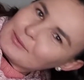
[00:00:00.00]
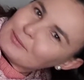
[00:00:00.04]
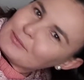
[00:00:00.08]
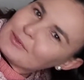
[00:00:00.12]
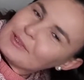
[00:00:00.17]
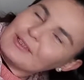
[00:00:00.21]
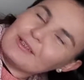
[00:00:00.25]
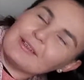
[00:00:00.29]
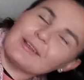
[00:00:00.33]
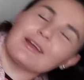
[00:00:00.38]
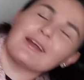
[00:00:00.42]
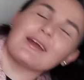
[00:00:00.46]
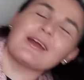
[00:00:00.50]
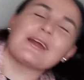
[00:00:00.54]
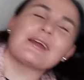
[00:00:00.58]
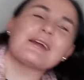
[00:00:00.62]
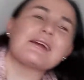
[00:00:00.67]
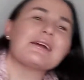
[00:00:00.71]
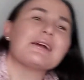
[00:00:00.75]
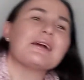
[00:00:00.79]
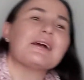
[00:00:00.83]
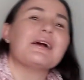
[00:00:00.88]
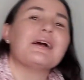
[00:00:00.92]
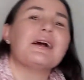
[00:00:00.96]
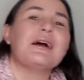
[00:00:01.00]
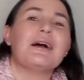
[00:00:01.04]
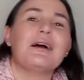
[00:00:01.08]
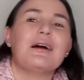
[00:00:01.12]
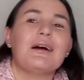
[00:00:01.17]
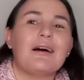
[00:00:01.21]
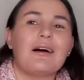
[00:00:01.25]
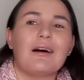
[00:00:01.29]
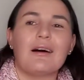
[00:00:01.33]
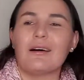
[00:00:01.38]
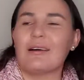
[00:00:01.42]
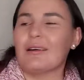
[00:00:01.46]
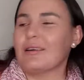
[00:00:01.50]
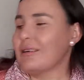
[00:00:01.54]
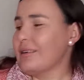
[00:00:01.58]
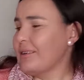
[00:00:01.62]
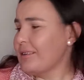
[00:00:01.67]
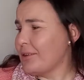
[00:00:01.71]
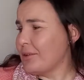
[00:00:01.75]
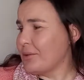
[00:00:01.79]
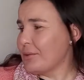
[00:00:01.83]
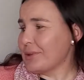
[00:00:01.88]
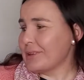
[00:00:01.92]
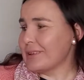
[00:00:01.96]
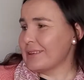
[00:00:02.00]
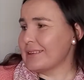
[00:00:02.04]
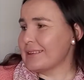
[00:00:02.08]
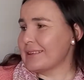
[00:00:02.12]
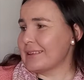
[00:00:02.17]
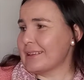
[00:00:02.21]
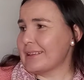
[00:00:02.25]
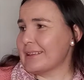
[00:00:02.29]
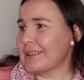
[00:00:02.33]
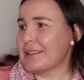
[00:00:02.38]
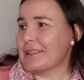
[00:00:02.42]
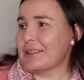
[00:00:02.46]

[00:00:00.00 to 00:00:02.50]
me. What is that?